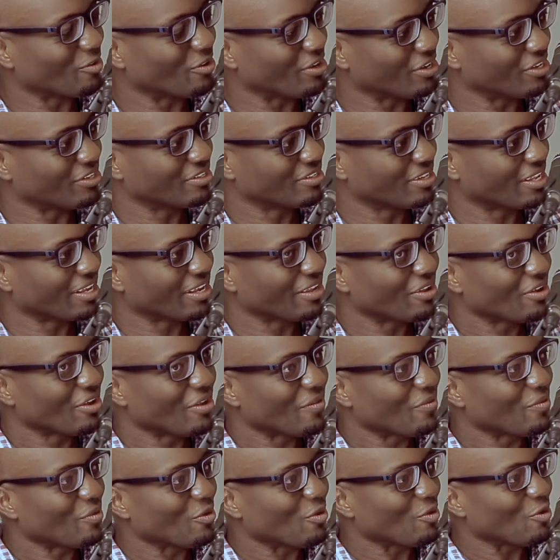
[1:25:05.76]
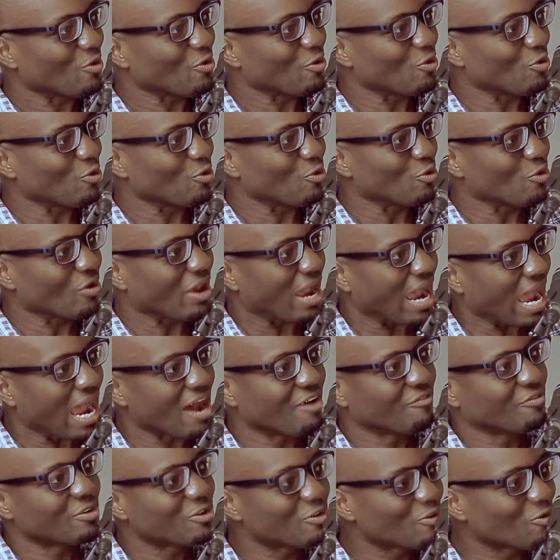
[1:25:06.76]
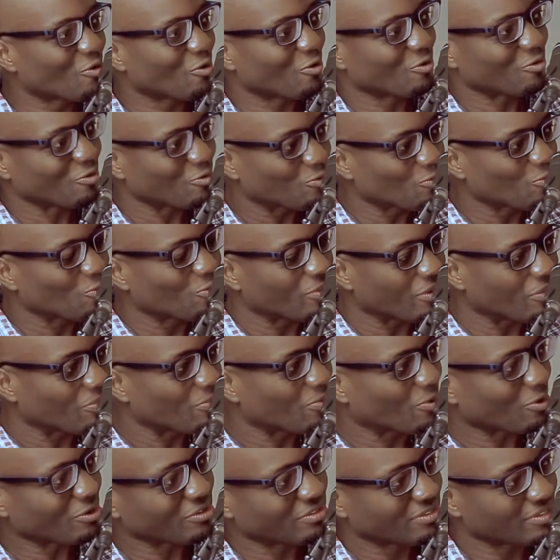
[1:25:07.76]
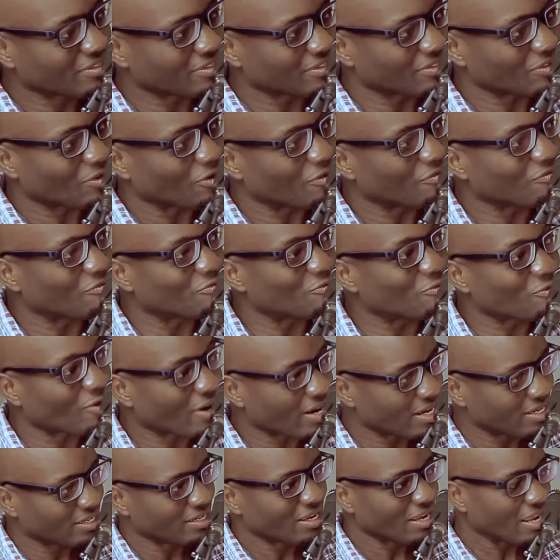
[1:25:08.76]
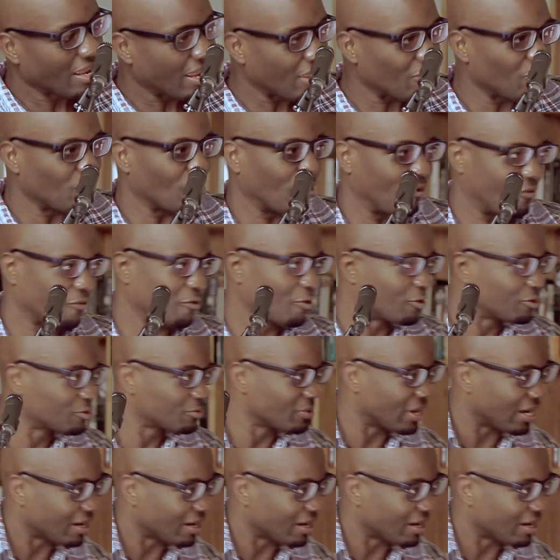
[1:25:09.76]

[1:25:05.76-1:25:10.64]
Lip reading: know, it's like having gone through the process of writing. Of course, we